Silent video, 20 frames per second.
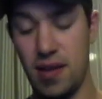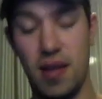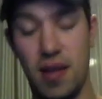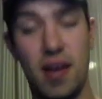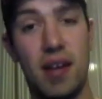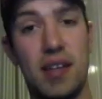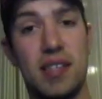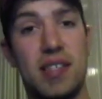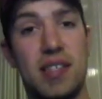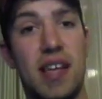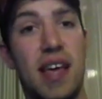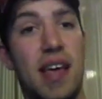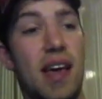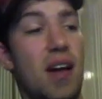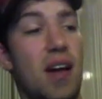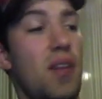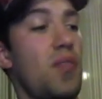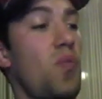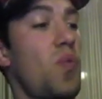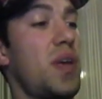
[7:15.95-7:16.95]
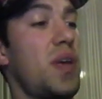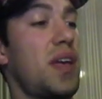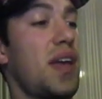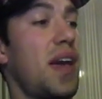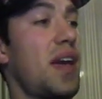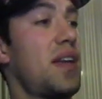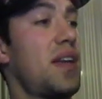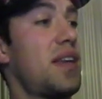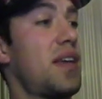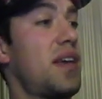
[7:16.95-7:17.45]
gun to take out on the
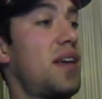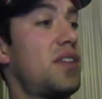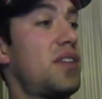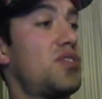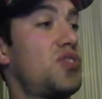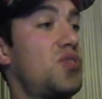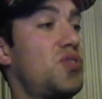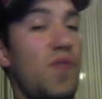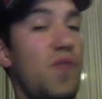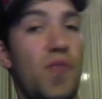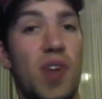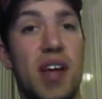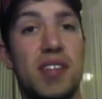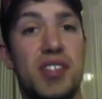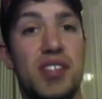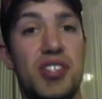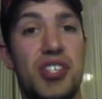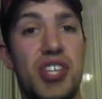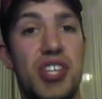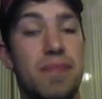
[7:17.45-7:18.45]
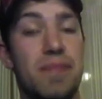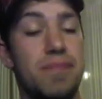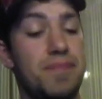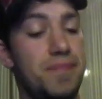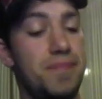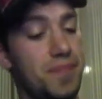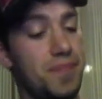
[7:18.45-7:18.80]
weekend and shoot for nice and cheap.